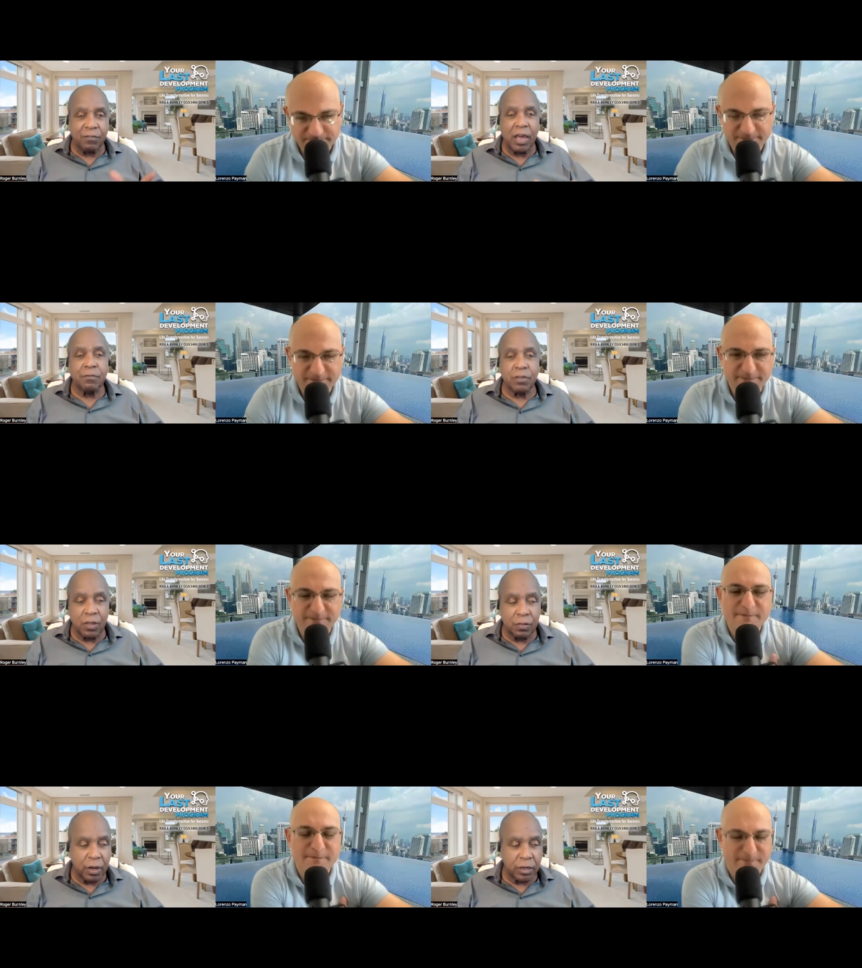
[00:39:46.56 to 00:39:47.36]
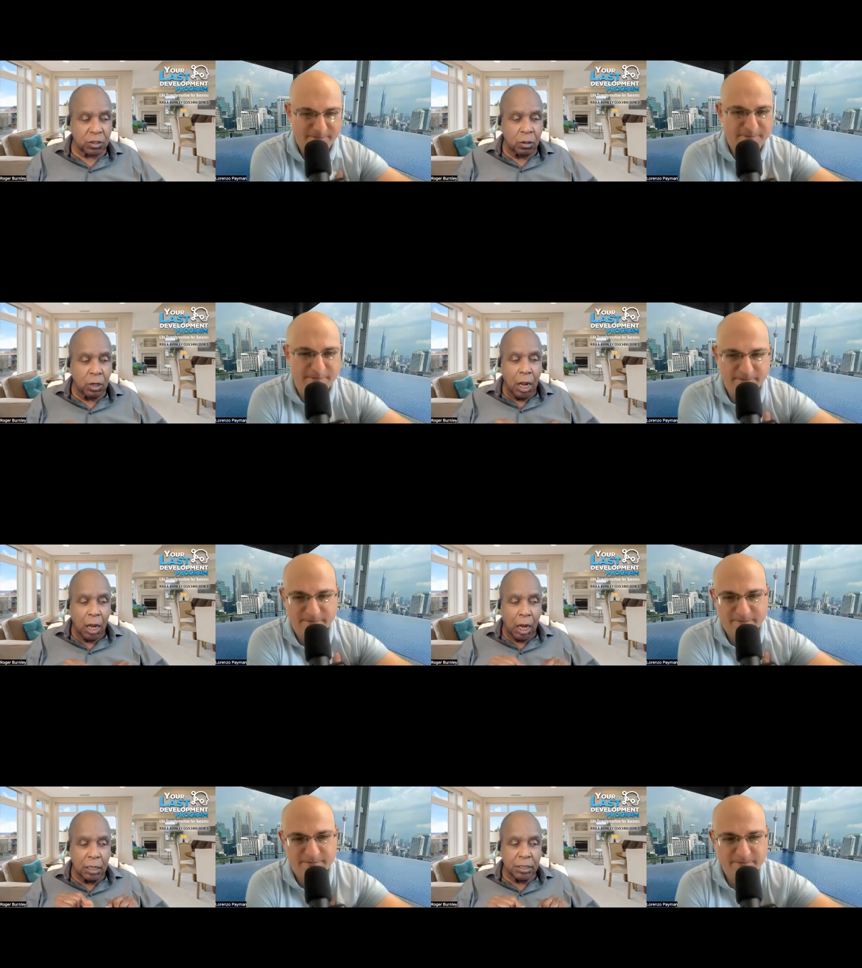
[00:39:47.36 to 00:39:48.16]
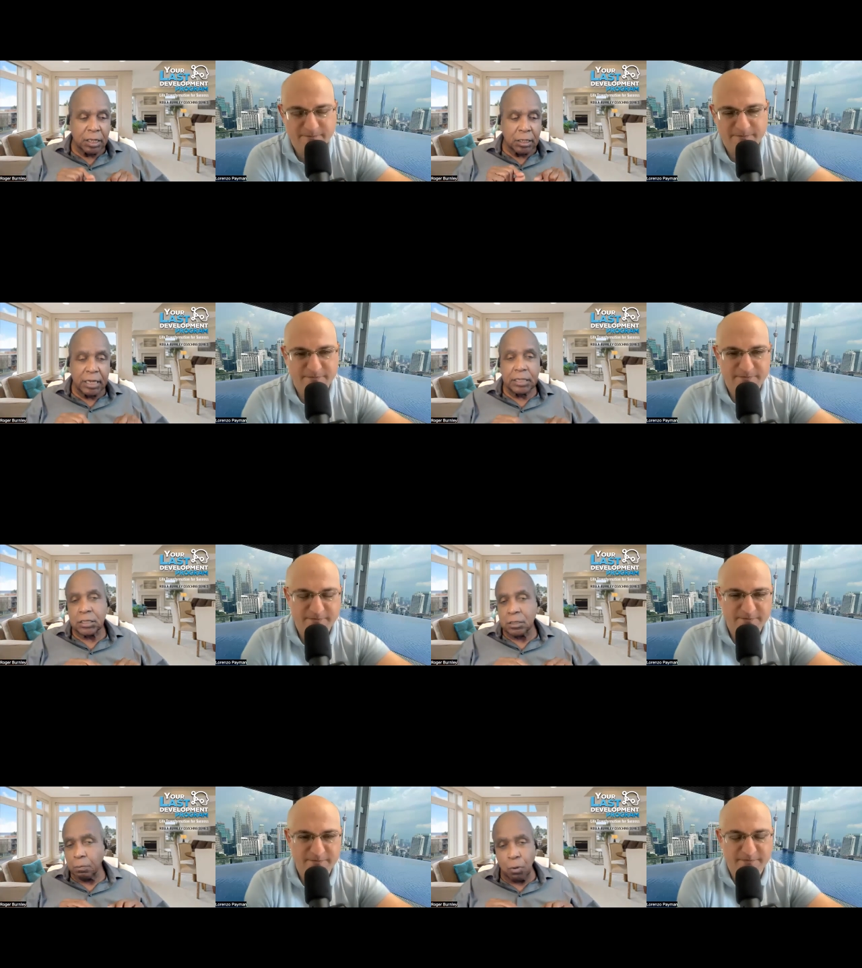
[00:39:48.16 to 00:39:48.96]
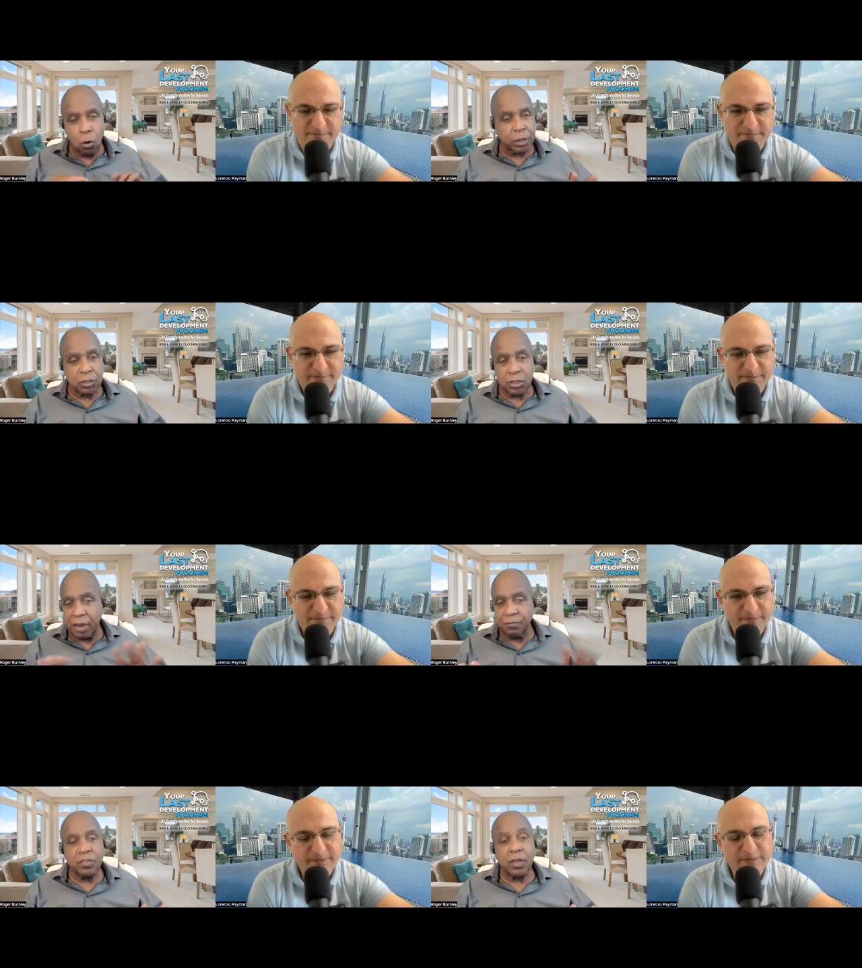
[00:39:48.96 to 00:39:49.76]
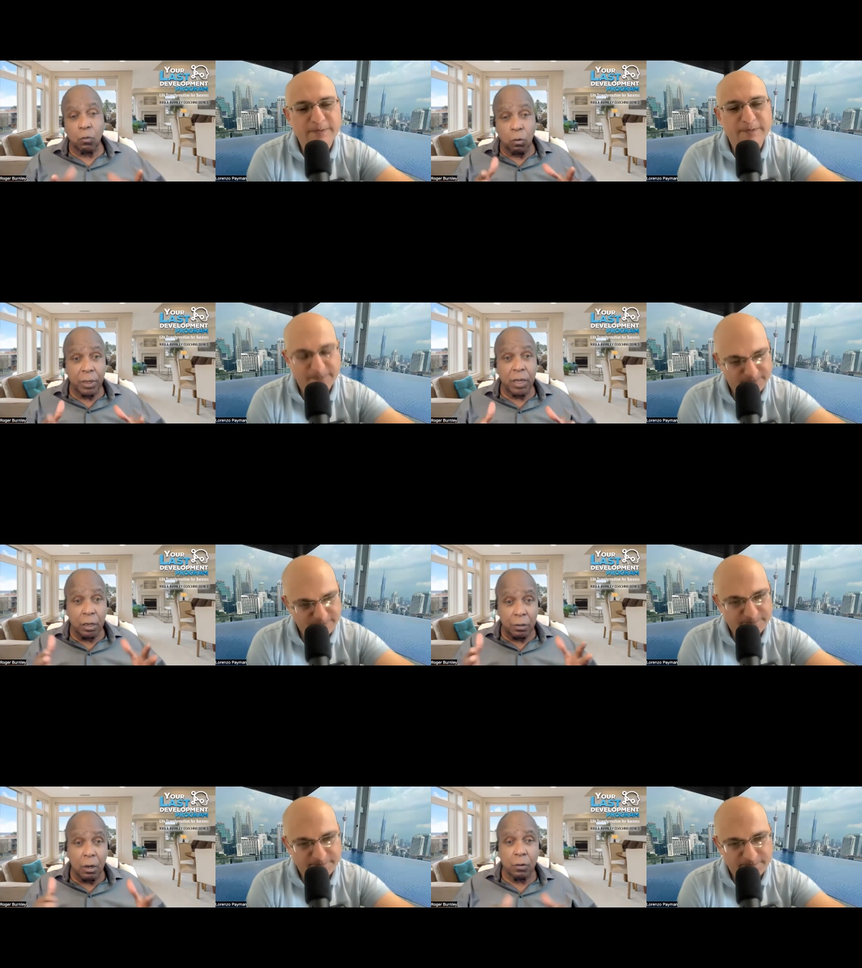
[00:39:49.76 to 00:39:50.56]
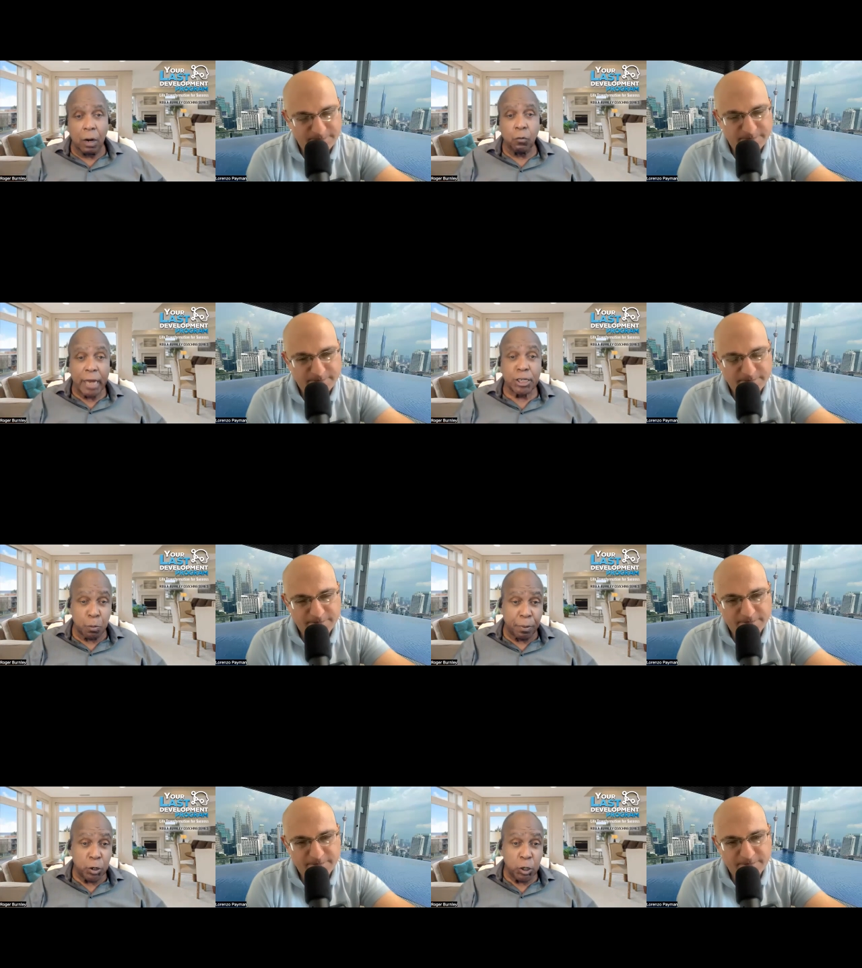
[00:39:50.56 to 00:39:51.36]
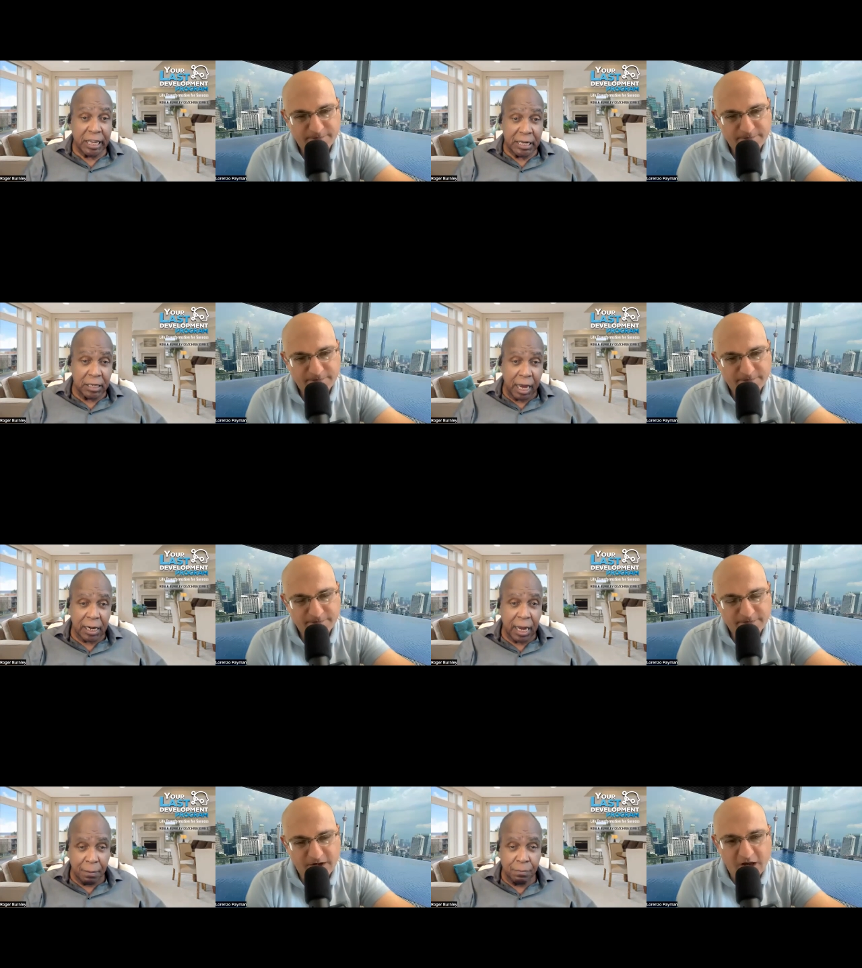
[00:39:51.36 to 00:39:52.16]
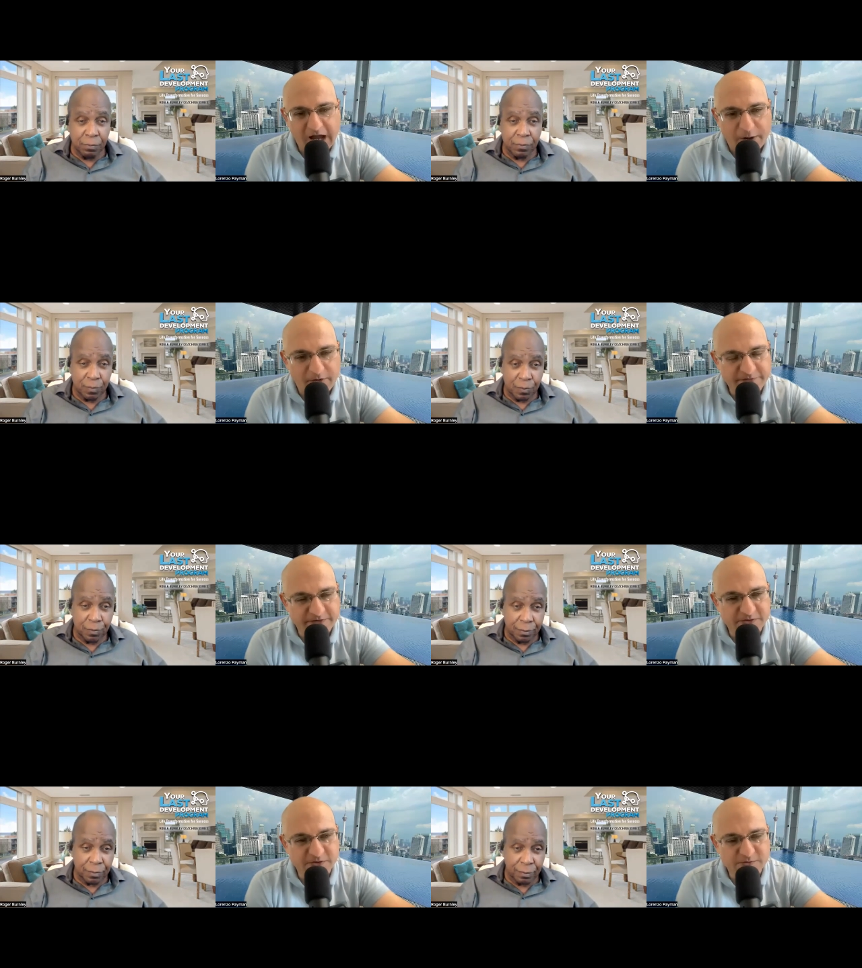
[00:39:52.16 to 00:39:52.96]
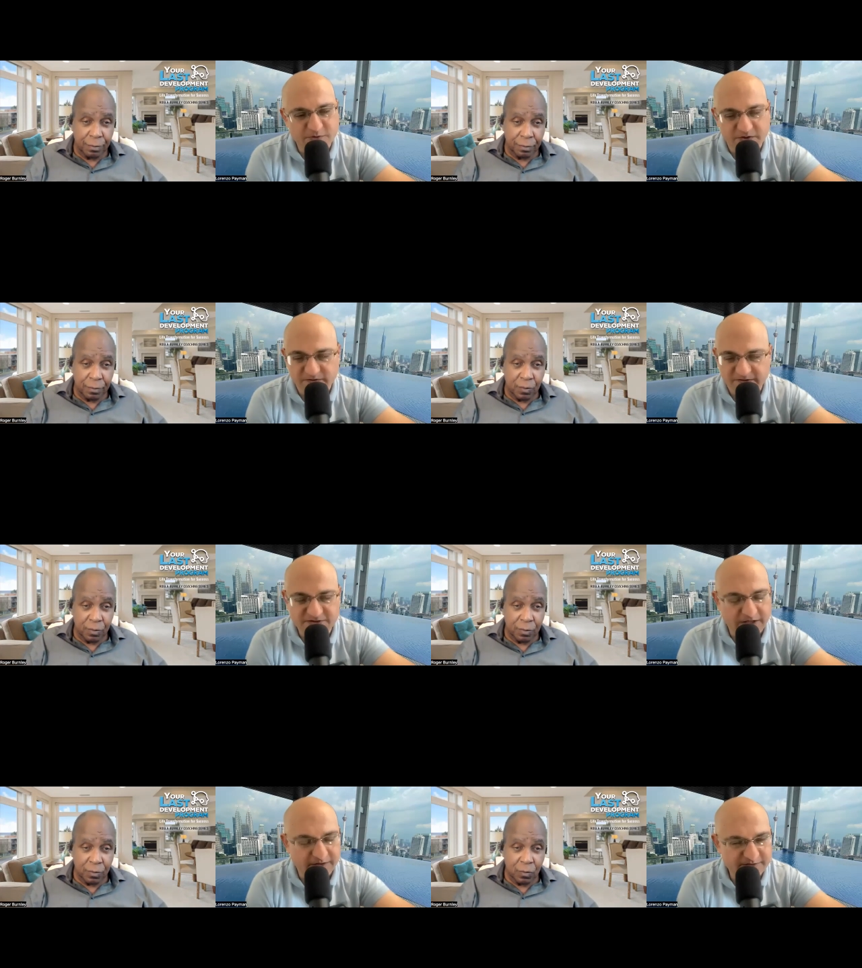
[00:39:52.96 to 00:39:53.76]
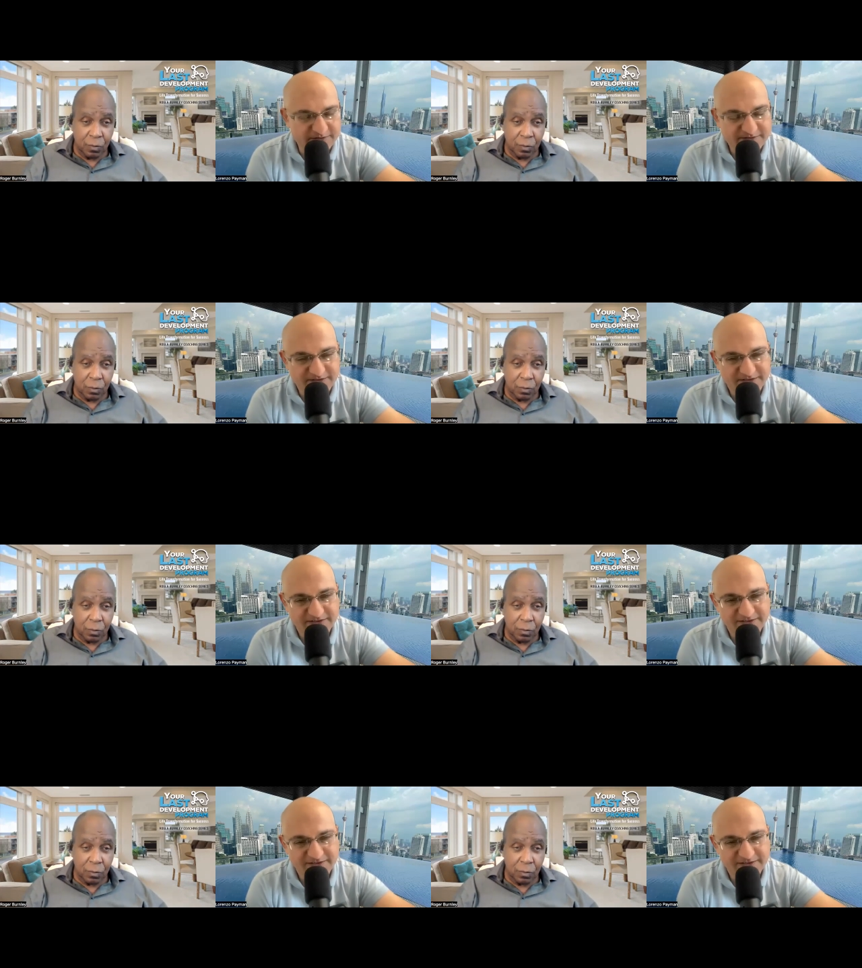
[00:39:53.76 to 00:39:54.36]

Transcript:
Speaker 1: everything there. So all the links, portals to everything will be on RogerBurnley.com.
Speaker 2: How often do you run these challenges?